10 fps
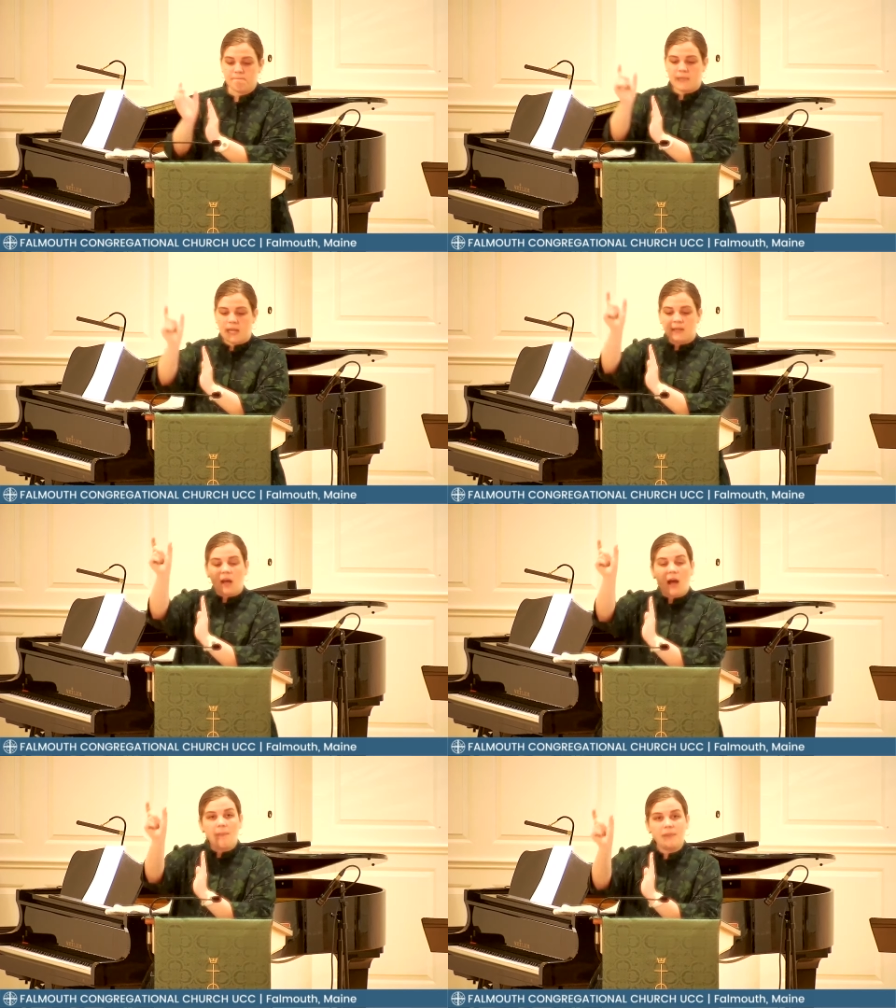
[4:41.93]
and
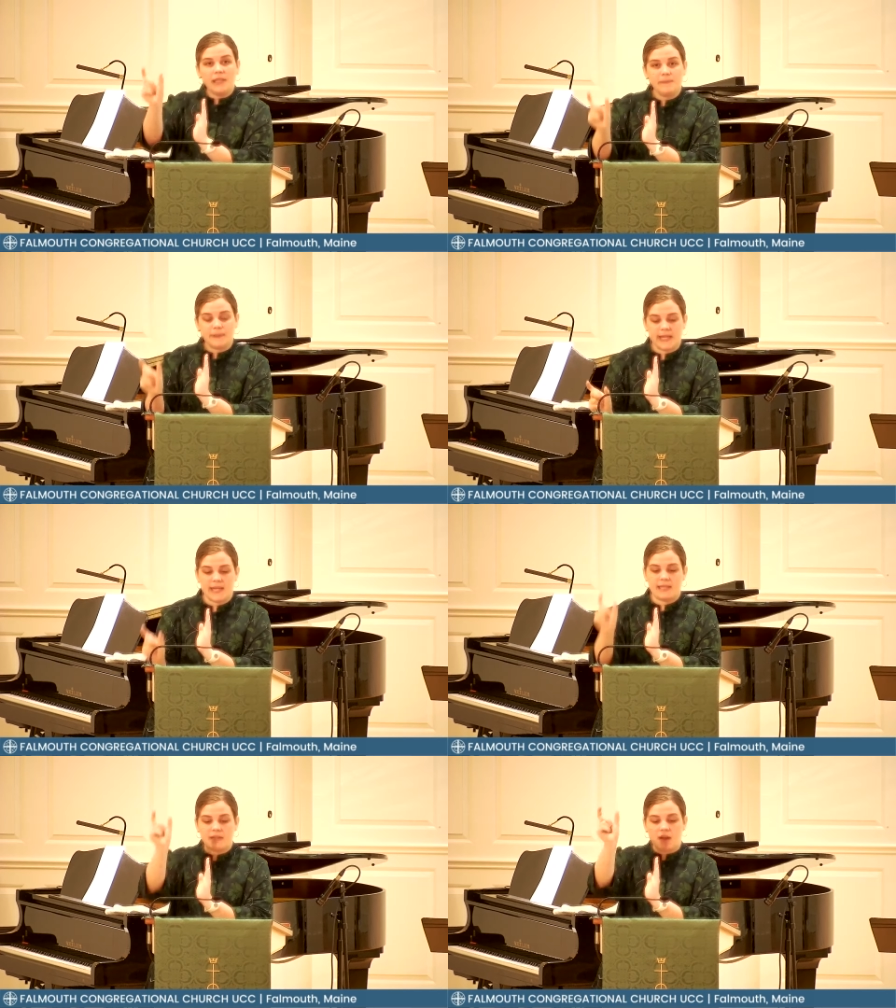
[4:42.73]
commonly
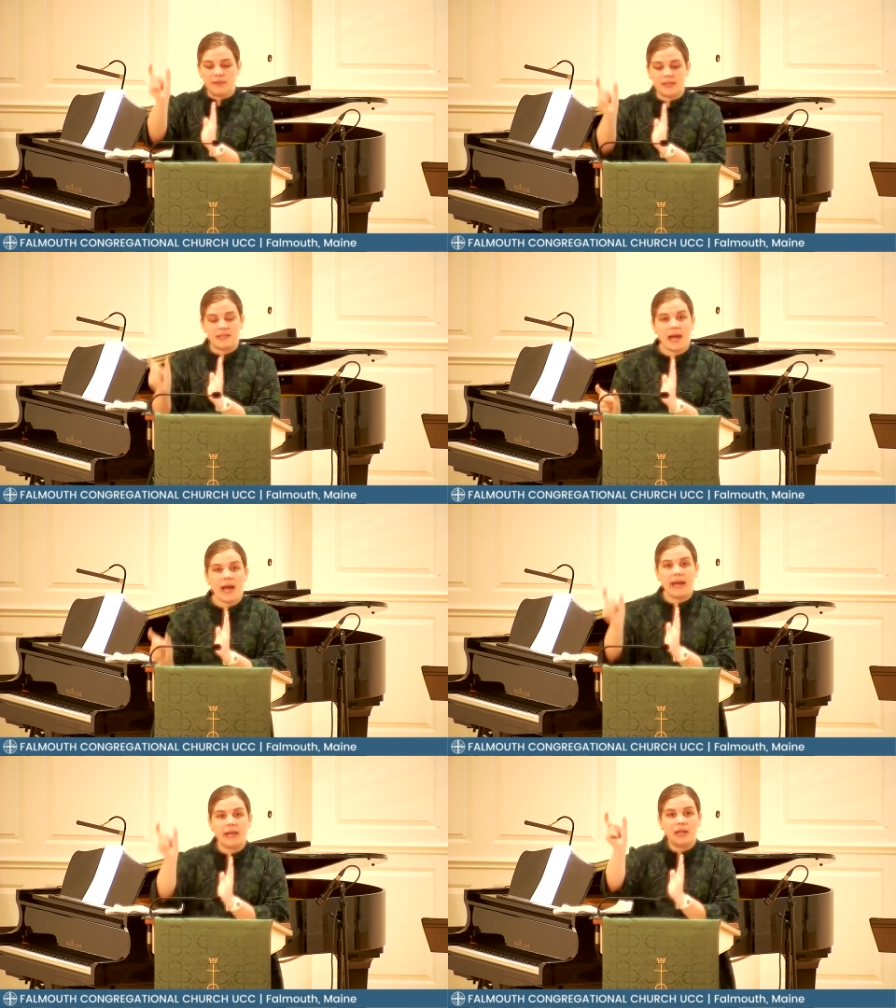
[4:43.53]
placed on the
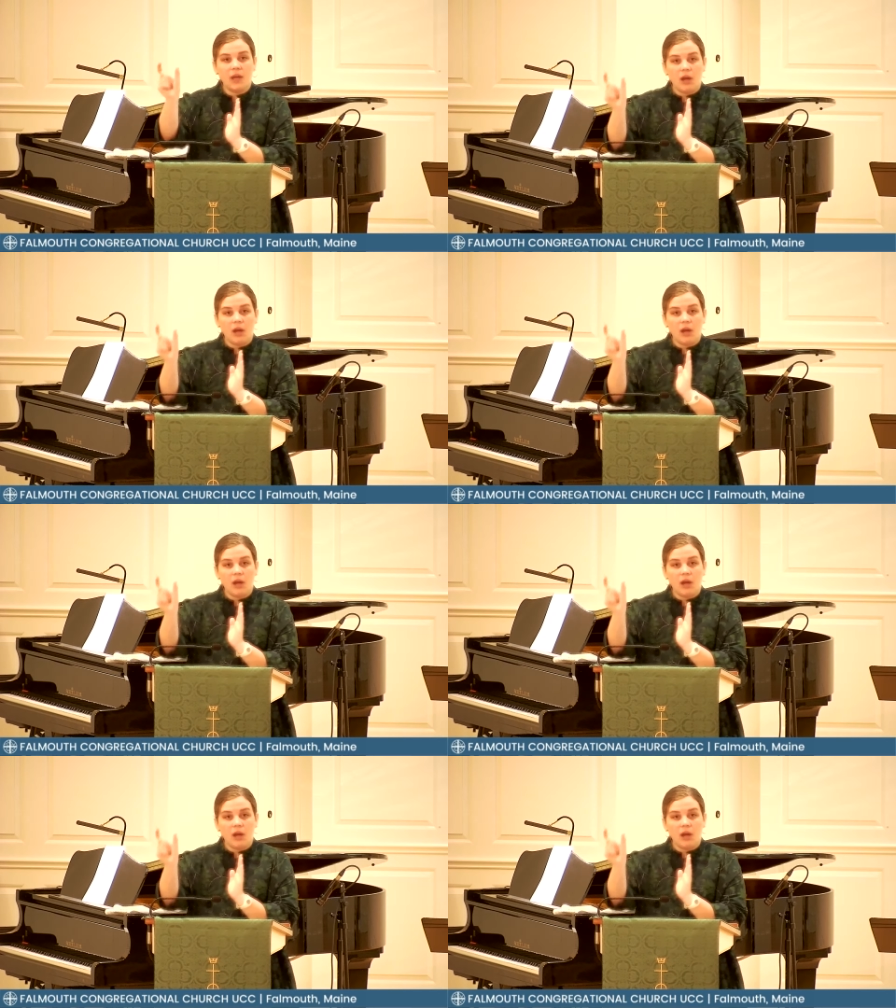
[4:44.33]
side